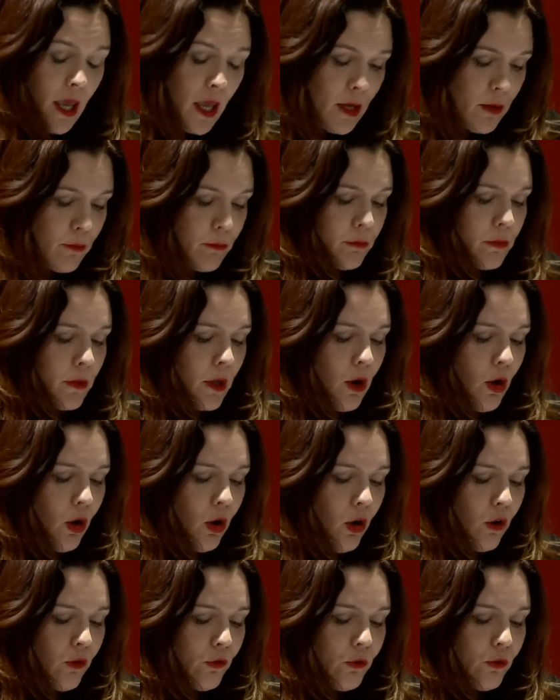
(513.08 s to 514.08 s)
aim
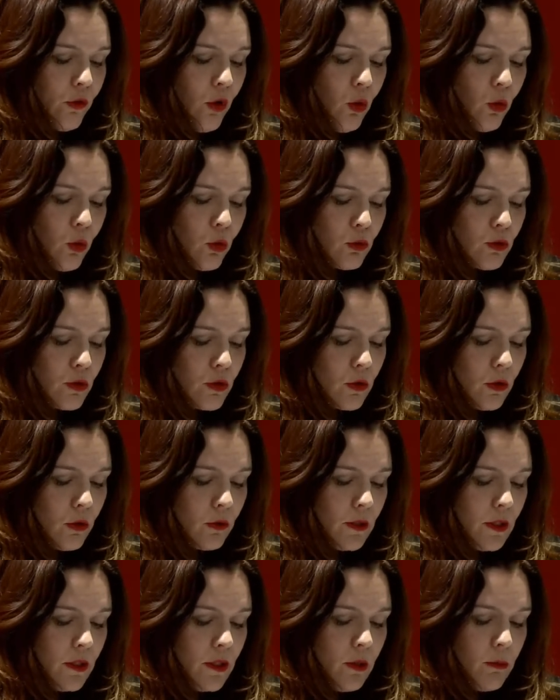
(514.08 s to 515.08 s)
of focus
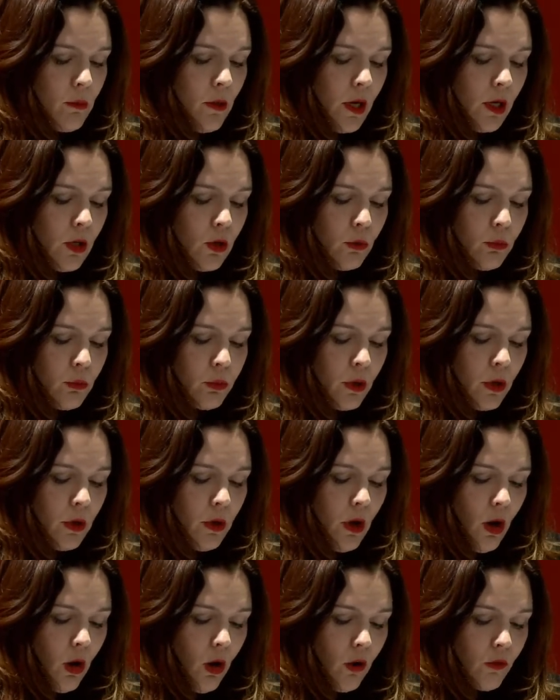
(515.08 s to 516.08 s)
on the development
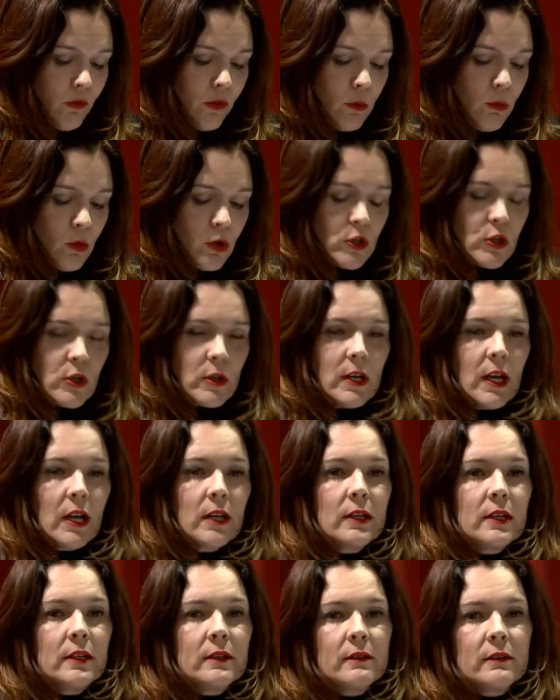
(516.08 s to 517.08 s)
of emotional
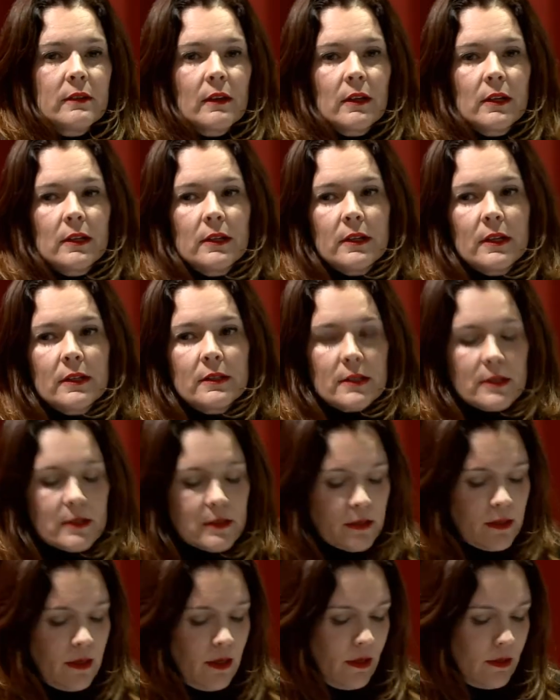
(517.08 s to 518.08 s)
intelligence
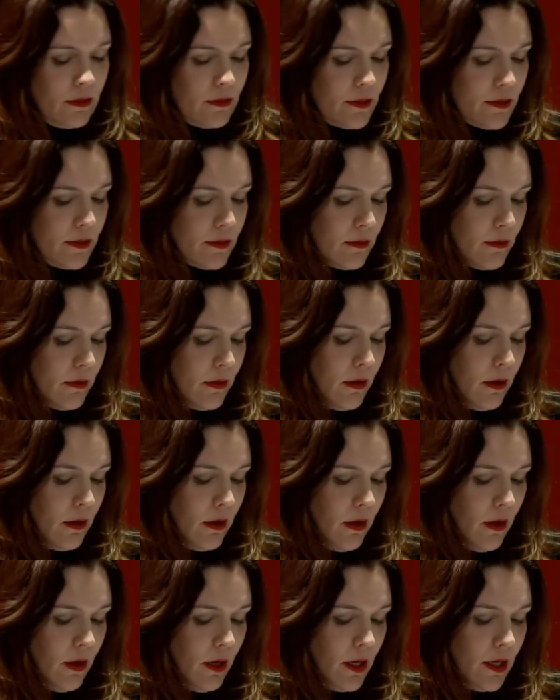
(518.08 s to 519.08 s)
skills,
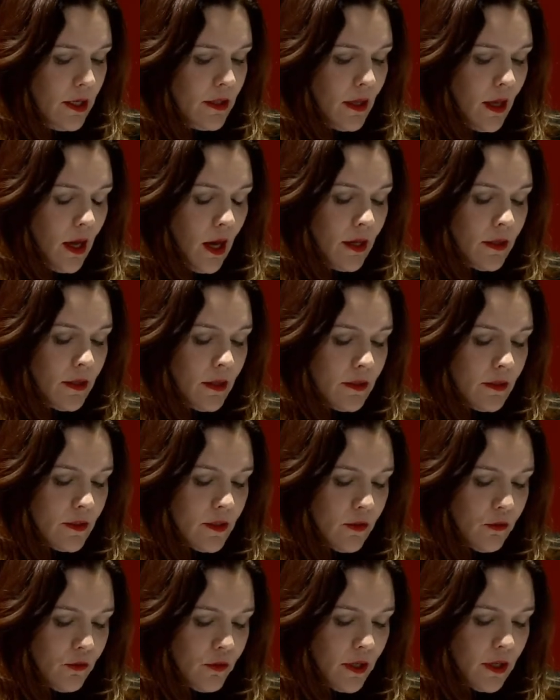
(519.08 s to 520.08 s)

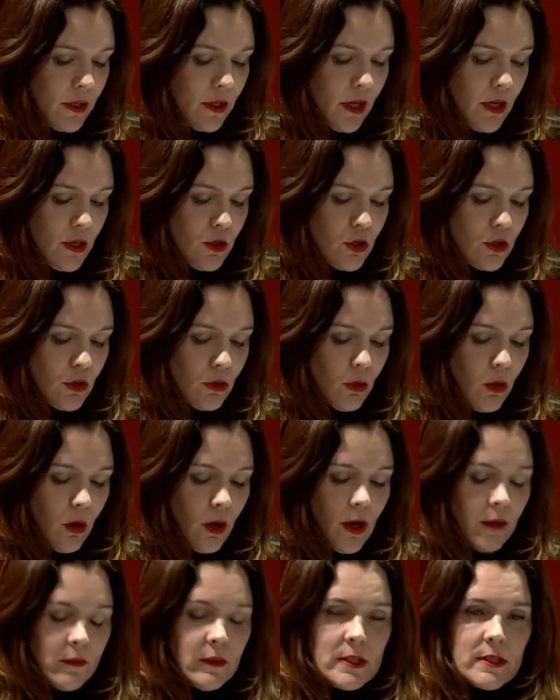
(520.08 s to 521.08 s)
identification and
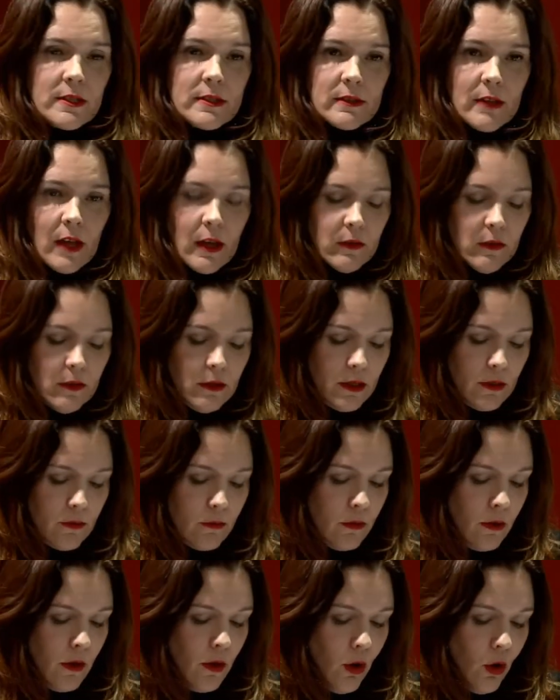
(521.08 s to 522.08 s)

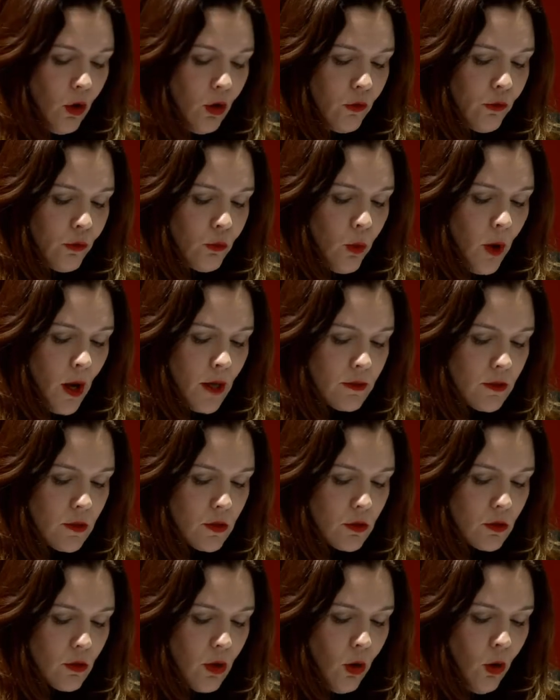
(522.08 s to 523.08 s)
understanding of
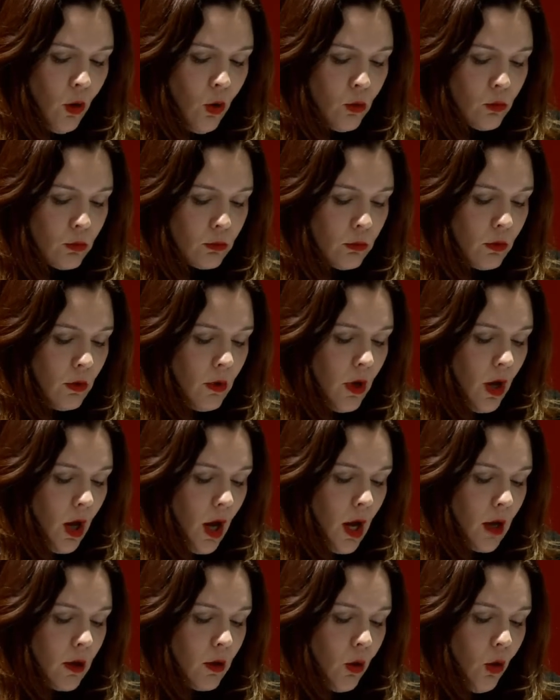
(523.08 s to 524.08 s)
one's own
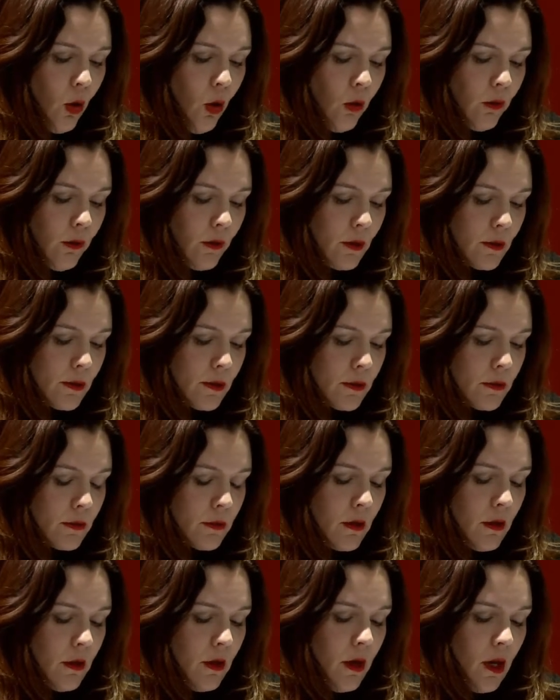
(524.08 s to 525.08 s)
and others'
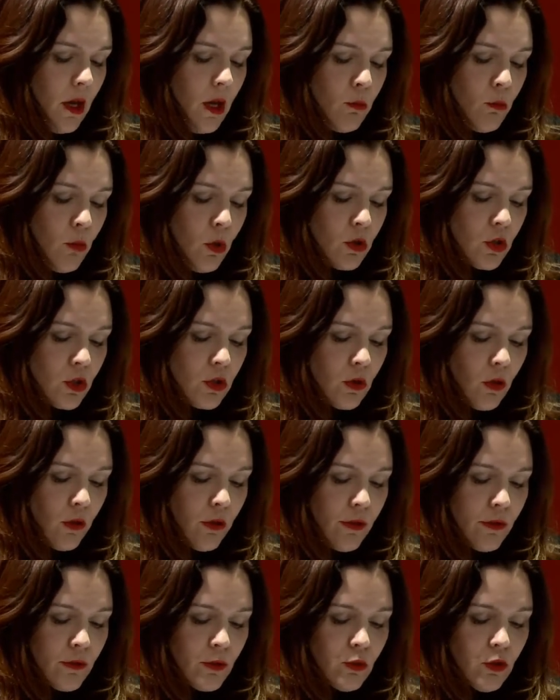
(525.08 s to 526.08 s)
emotion
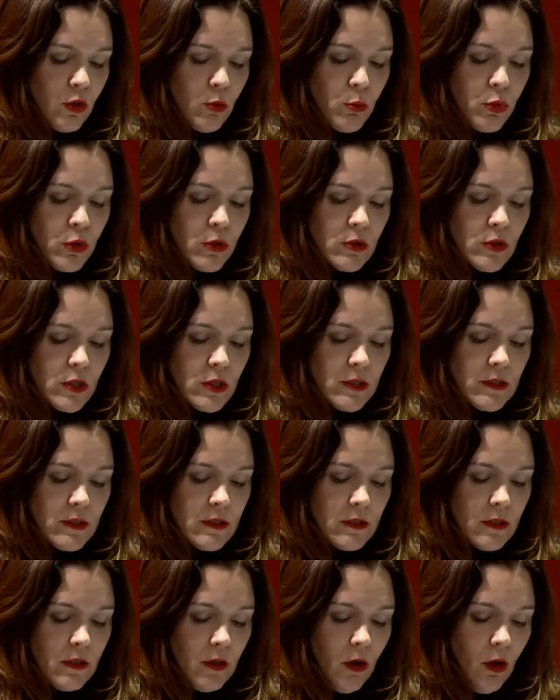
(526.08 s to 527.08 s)
through the
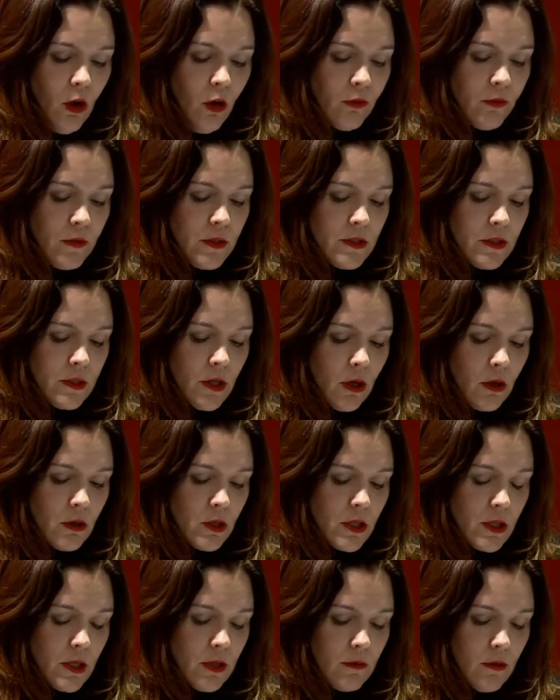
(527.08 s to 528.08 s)
process of
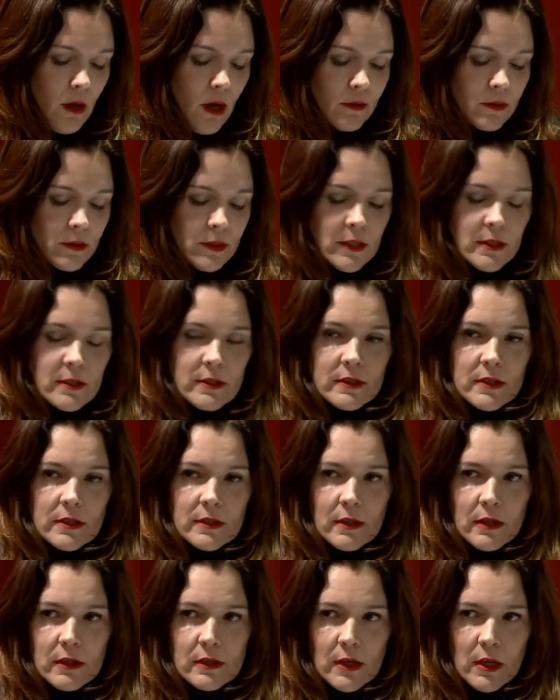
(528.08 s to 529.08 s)
discussing
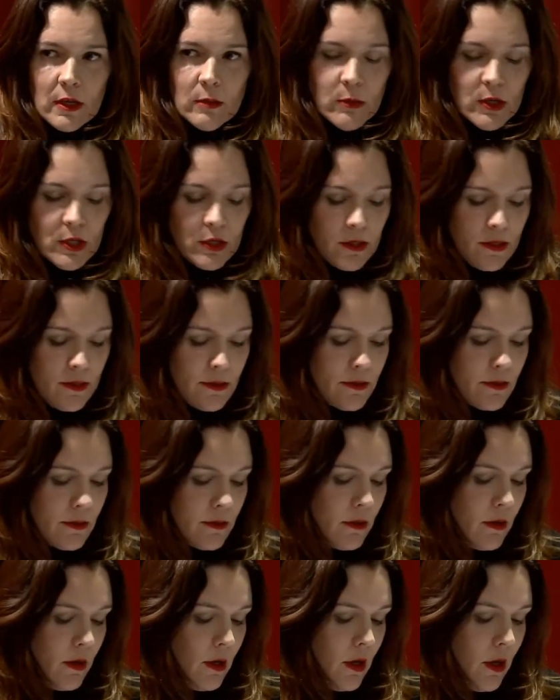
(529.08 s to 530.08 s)
artistic images,
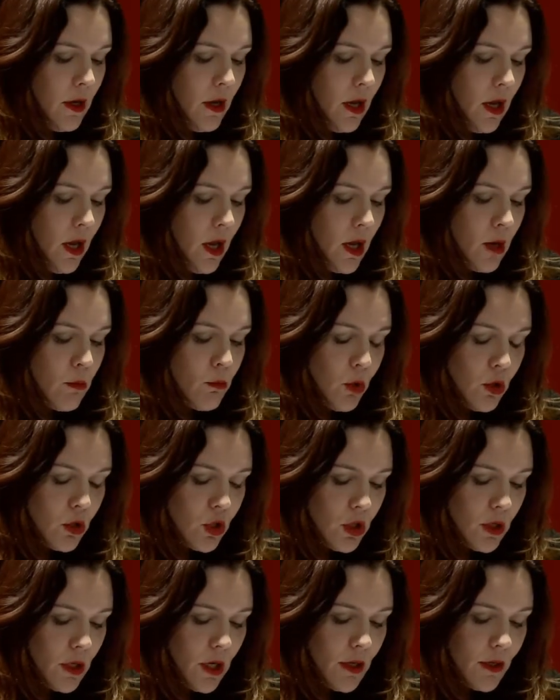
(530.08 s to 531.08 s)

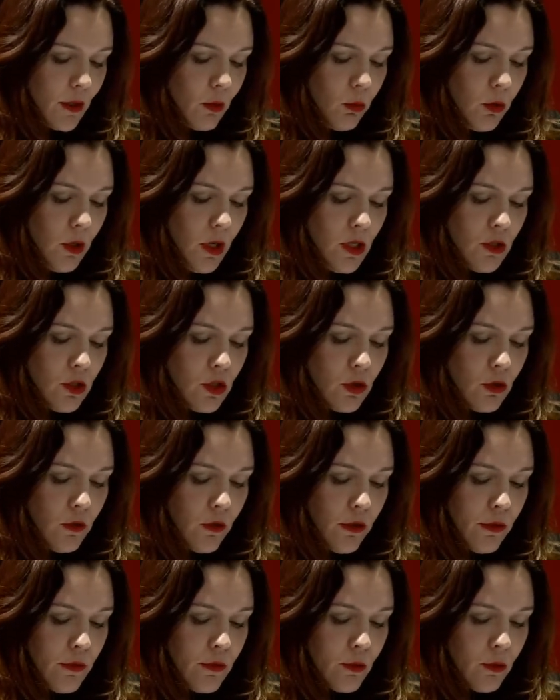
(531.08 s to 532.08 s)
emotional regulation
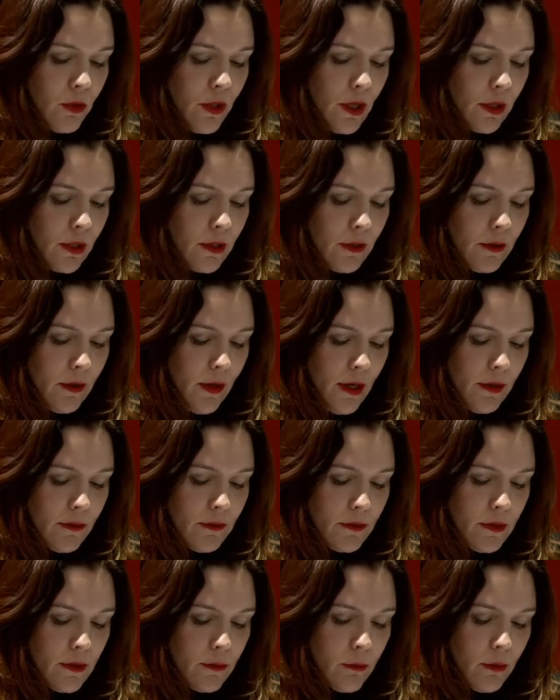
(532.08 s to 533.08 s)
through the
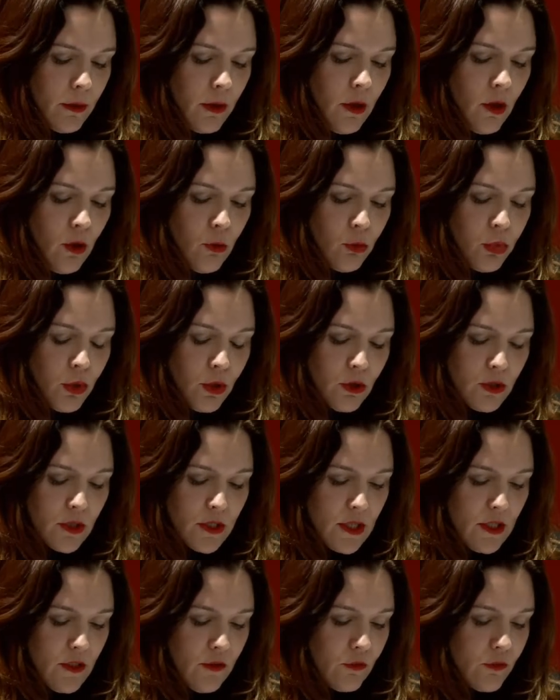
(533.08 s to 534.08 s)
creative
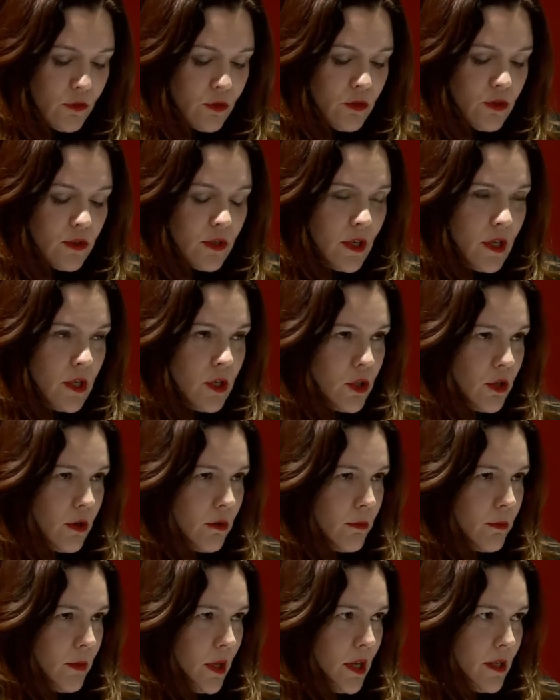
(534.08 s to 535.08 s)
process,
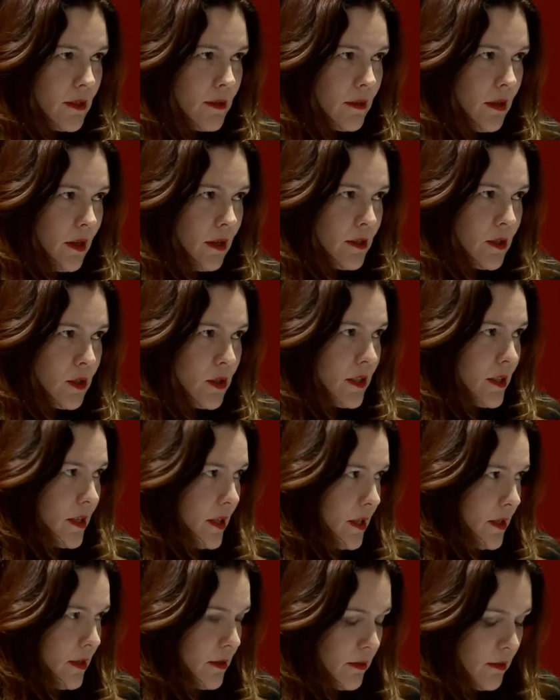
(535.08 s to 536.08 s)
frustration,
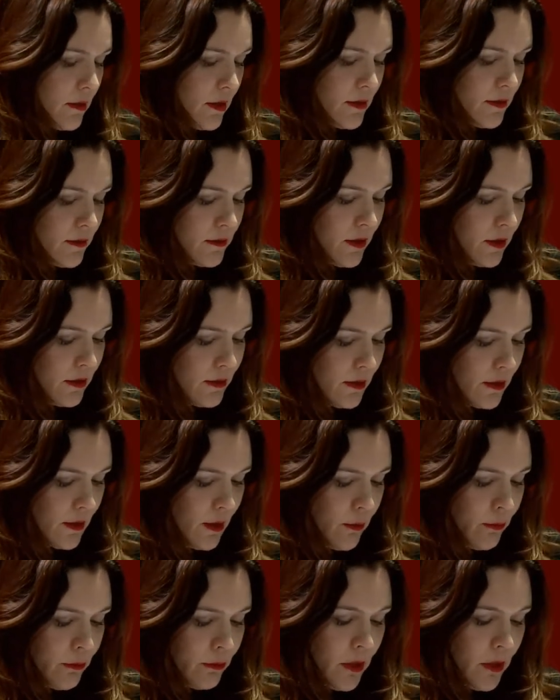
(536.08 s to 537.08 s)
stress, etc.